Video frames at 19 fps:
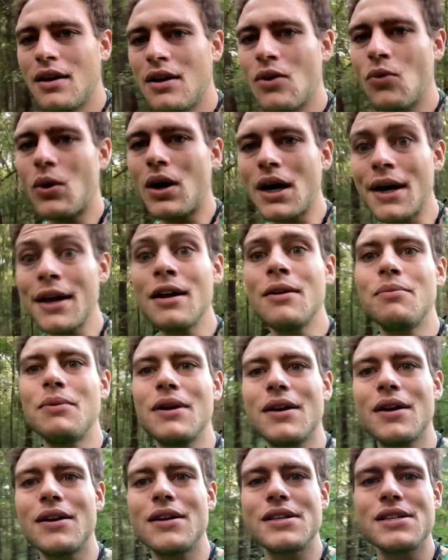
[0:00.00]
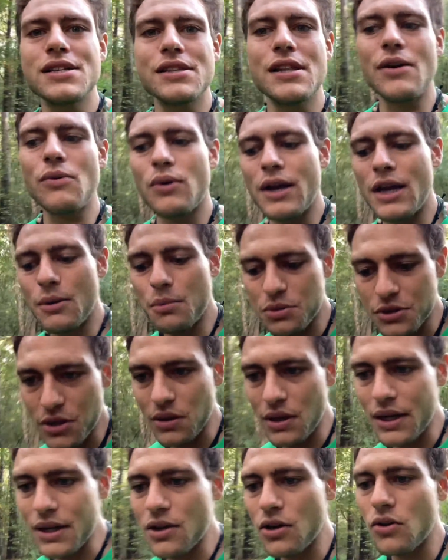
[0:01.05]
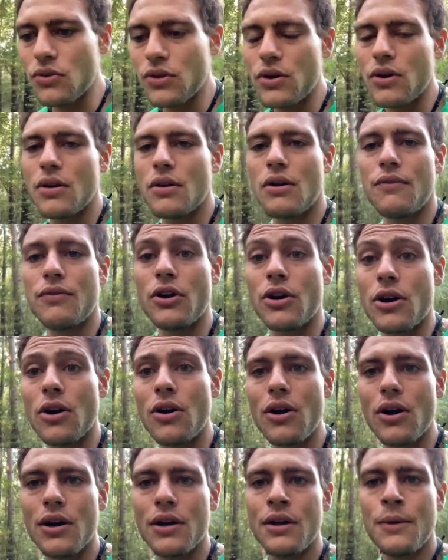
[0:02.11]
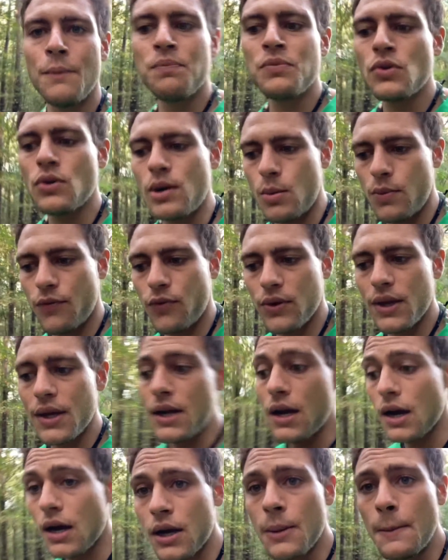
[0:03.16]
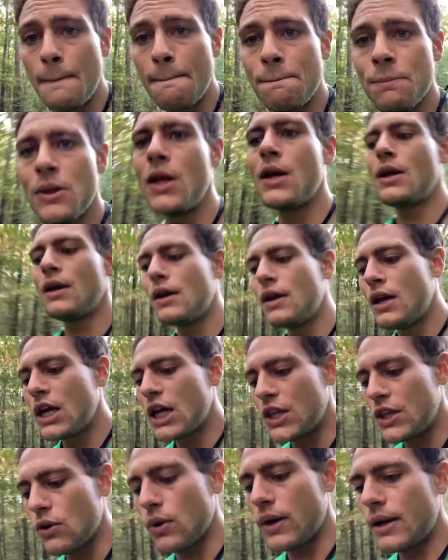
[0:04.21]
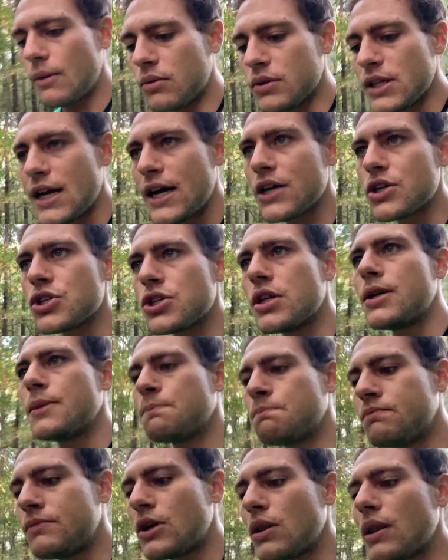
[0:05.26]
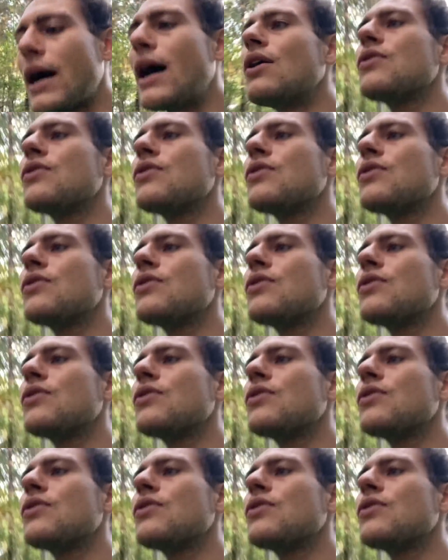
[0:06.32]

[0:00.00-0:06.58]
Why? Because they were able to let go their, of their guard right before they died, and they were able to actually allow